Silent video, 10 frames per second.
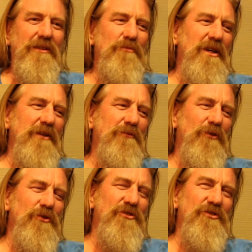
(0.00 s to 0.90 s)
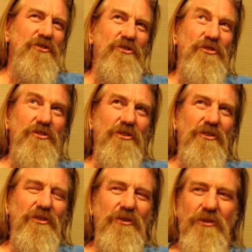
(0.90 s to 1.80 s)
my first
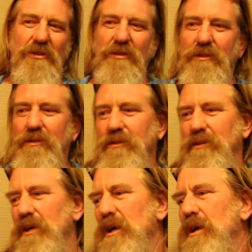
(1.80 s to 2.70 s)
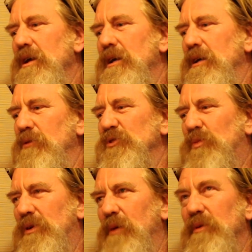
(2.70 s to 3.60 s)
show, it was
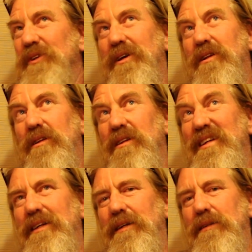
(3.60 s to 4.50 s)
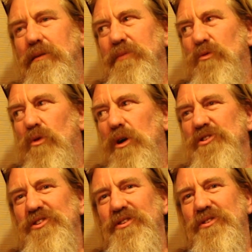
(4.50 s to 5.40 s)
probably Cle Elum in
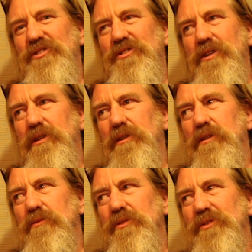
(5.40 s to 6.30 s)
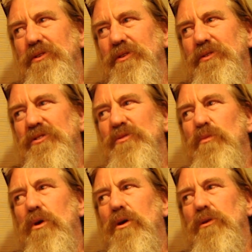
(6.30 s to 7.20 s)
Washington State. It was a
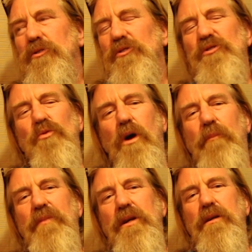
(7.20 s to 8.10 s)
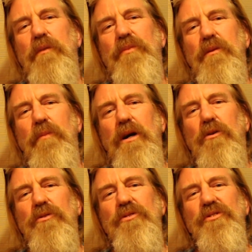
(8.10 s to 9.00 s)
small little swap meet up in the
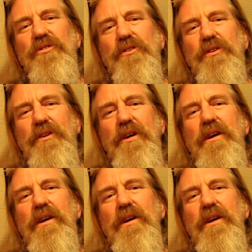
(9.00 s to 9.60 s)
mountains, and